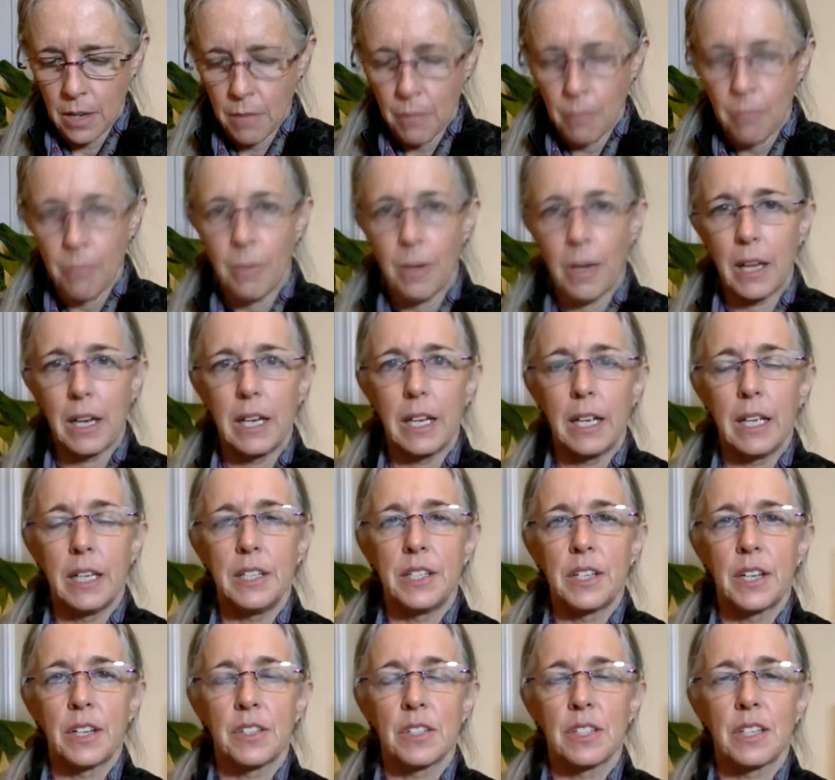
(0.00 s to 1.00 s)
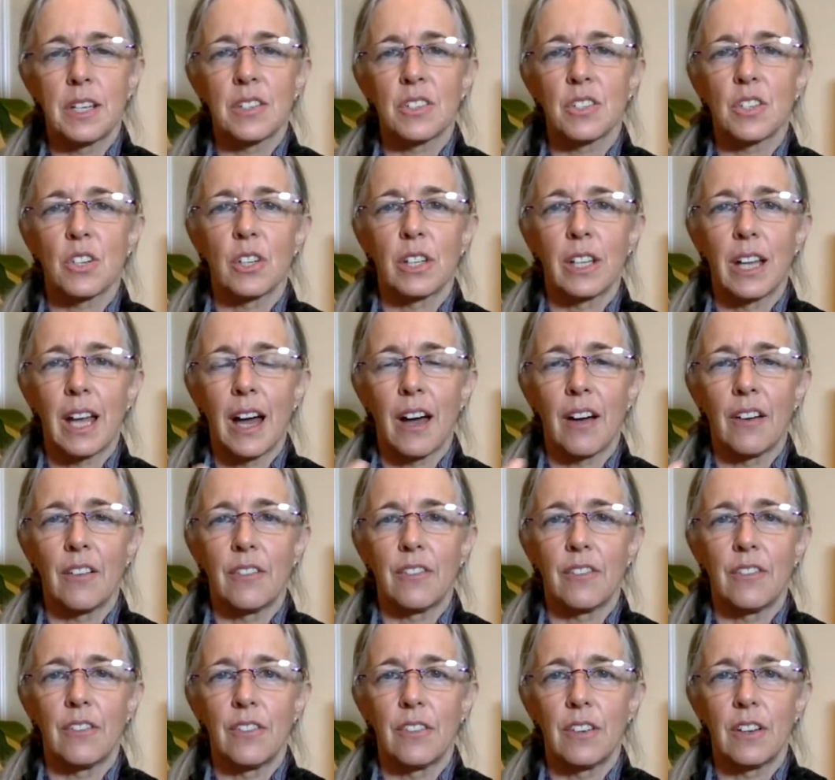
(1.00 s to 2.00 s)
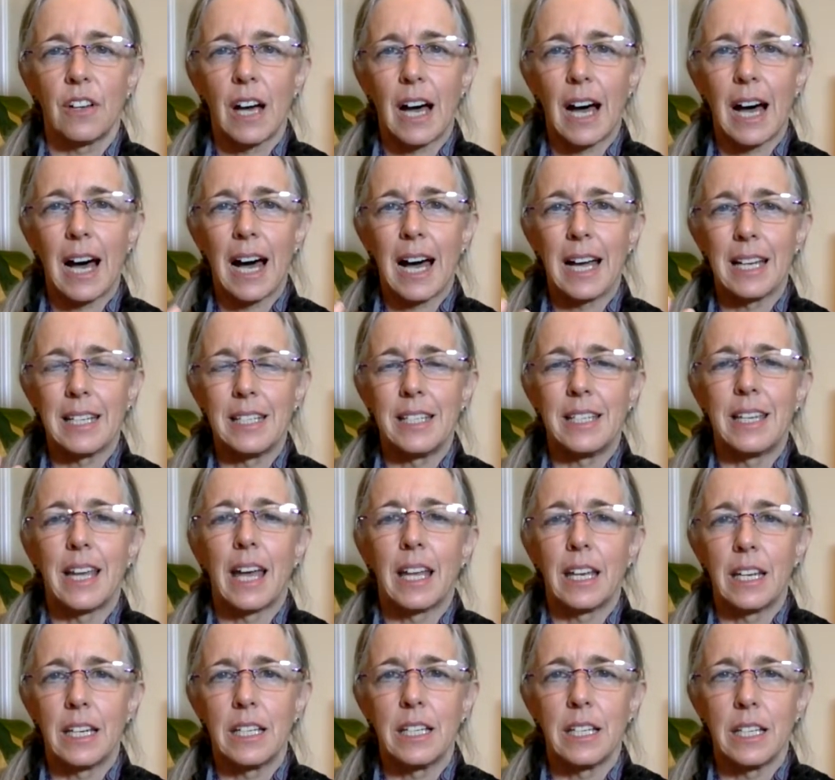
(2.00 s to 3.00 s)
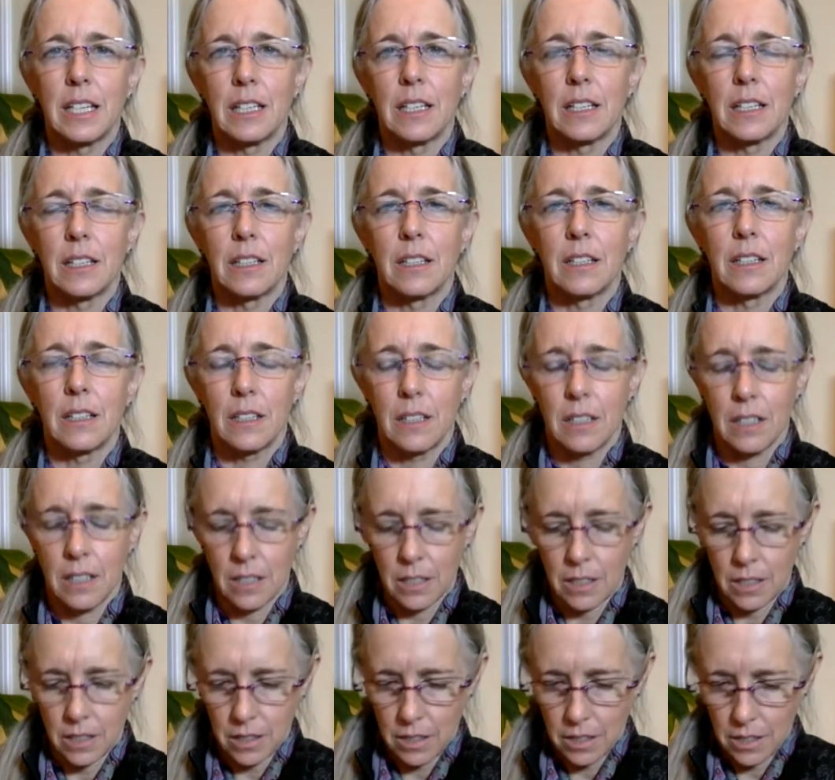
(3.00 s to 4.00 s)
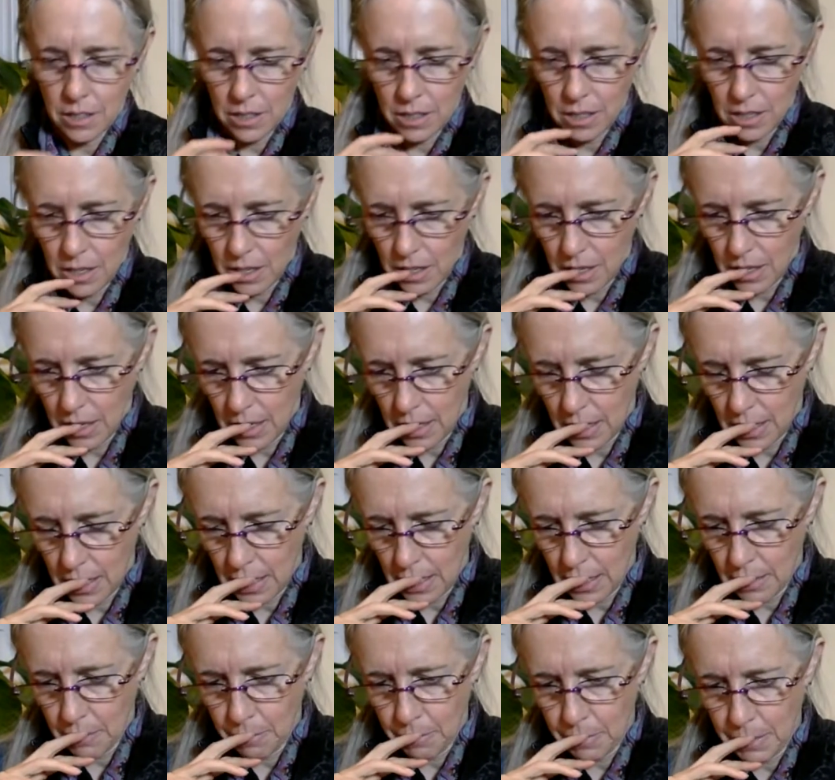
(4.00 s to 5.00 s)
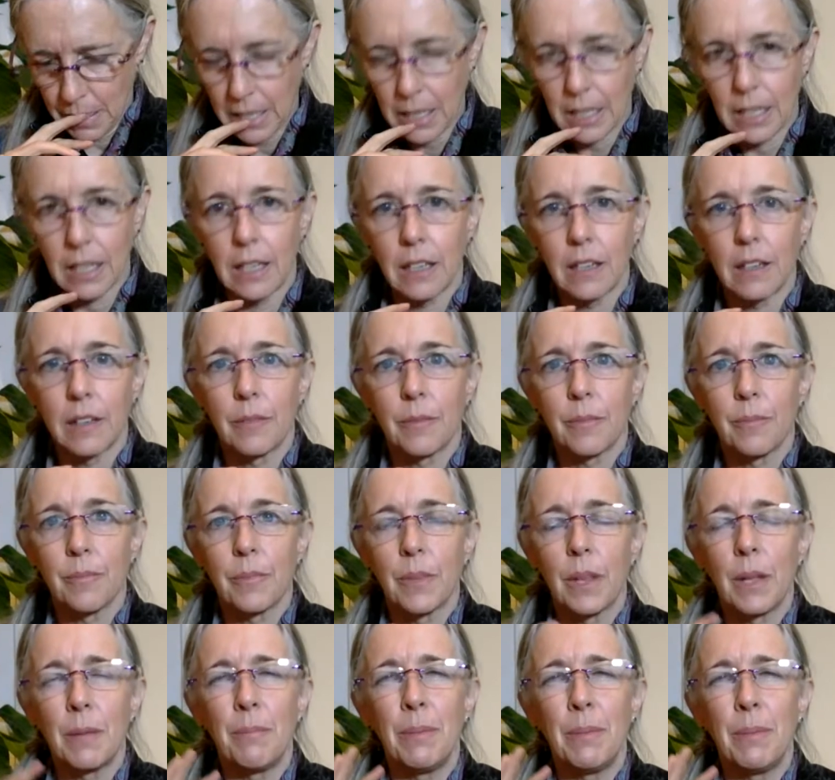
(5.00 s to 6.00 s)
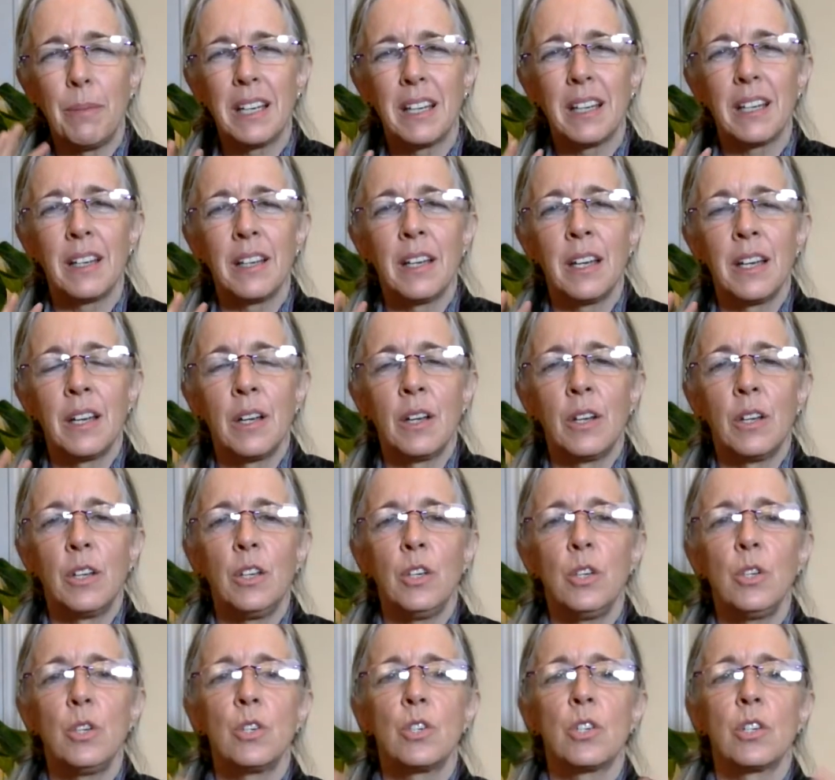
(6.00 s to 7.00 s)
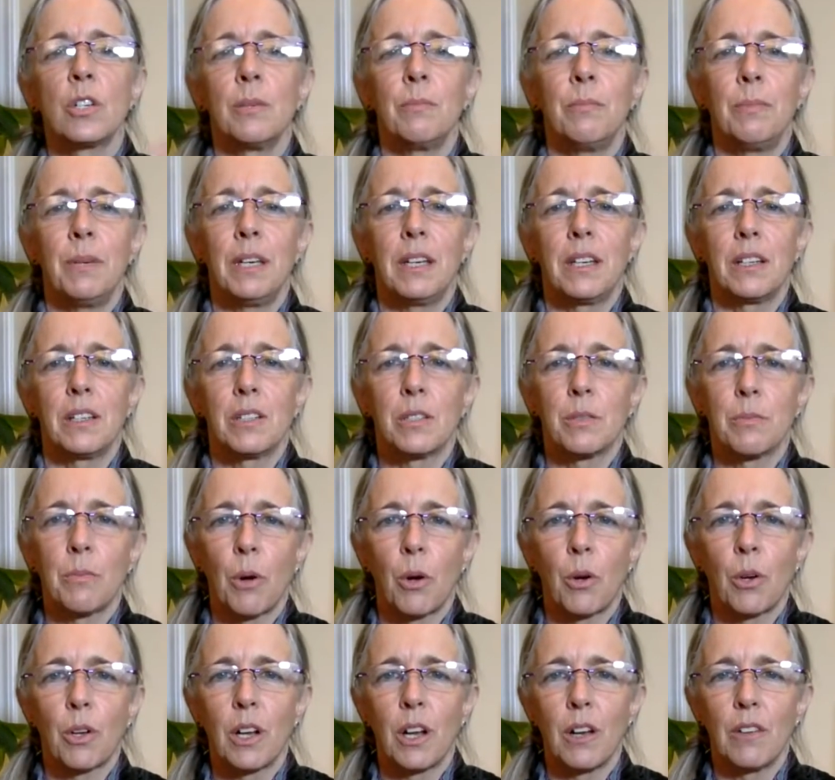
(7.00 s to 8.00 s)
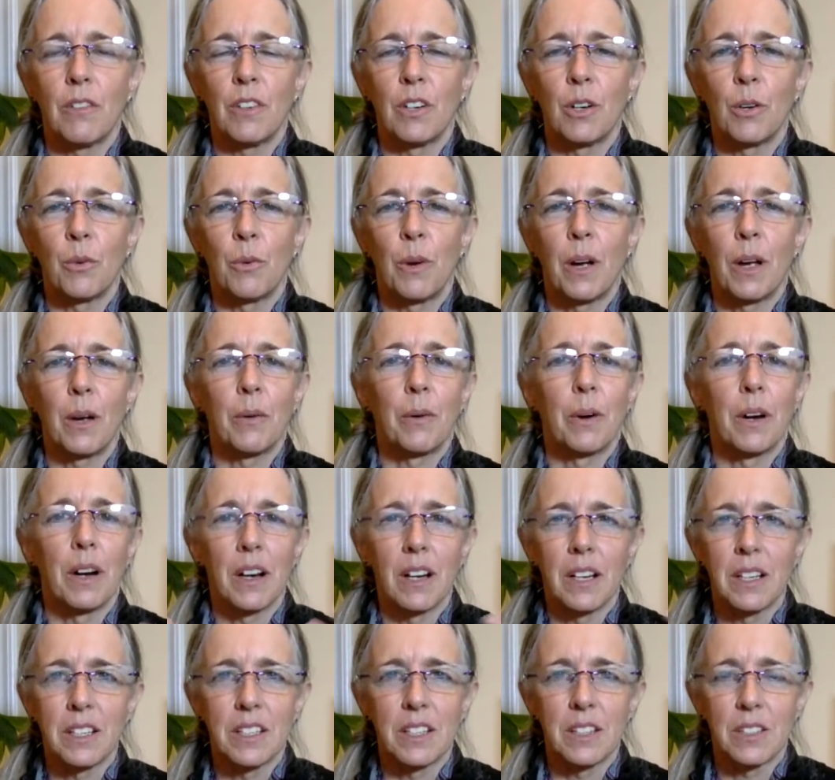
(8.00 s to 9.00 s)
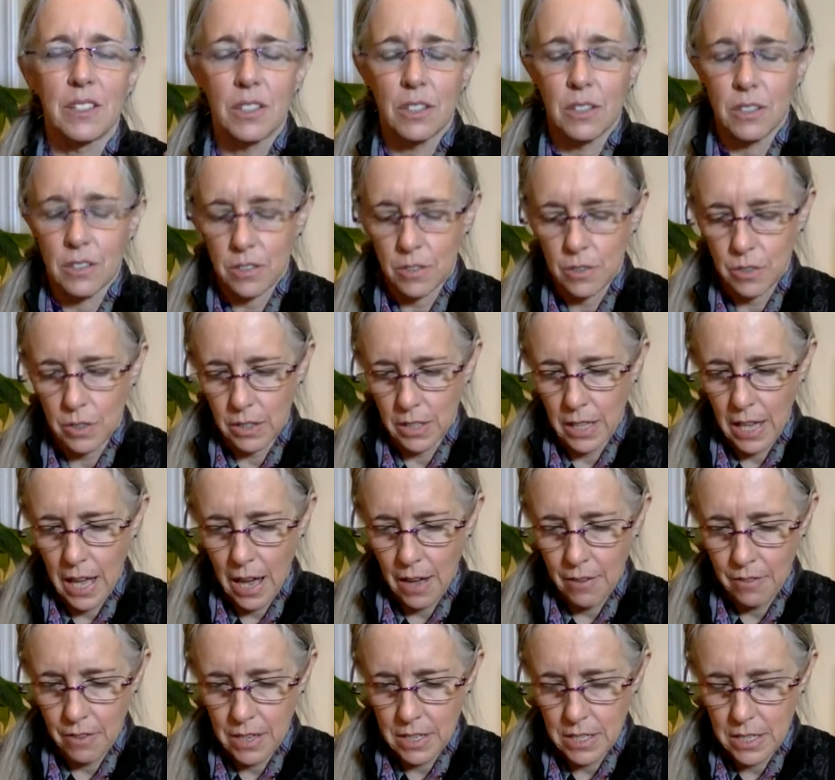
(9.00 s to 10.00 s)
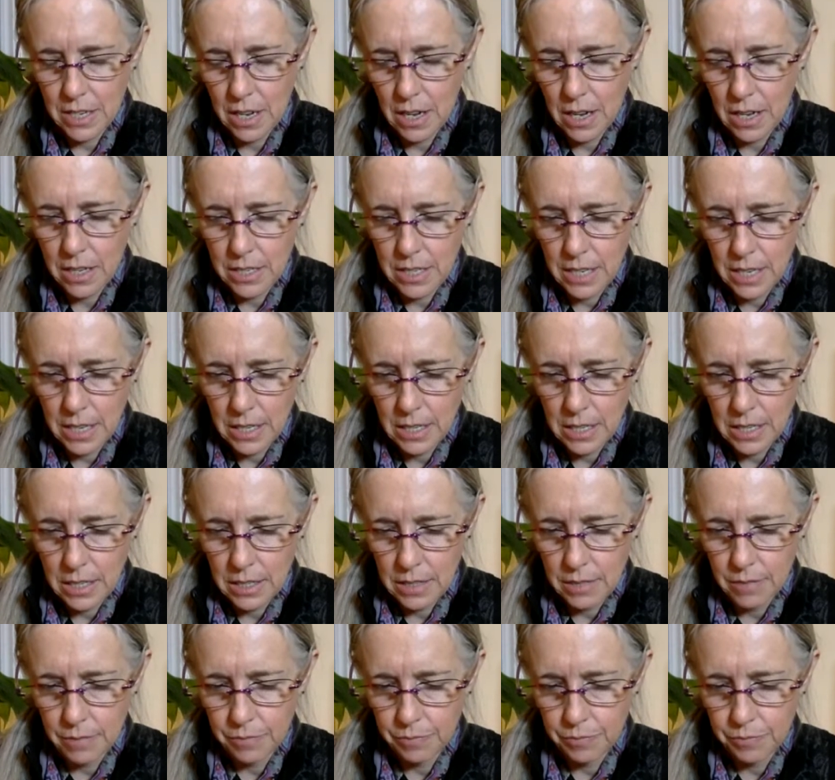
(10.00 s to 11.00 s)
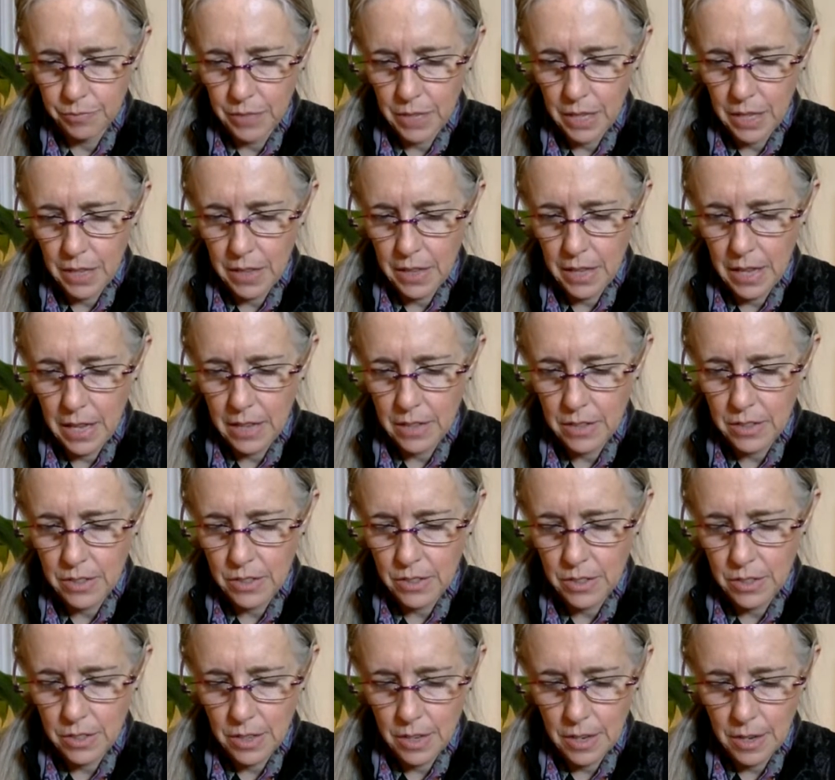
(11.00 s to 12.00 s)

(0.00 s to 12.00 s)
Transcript: but it doesn't necessarily have identity in being. Being usually being spoken of in a way where it doesn't really have identity, and that's